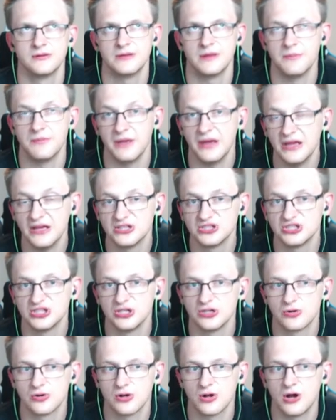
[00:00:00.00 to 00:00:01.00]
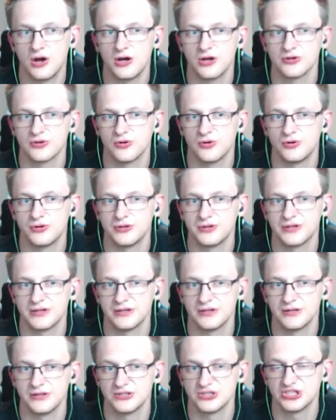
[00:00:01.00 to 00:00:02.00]
The Mage hero card or
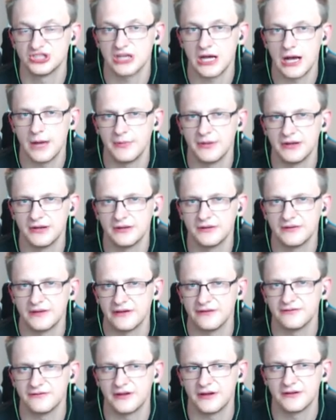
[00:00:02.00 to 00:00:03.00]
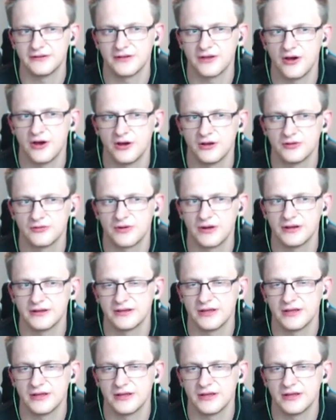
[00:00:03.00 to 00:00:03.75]
the Shaman Death Knight card, right?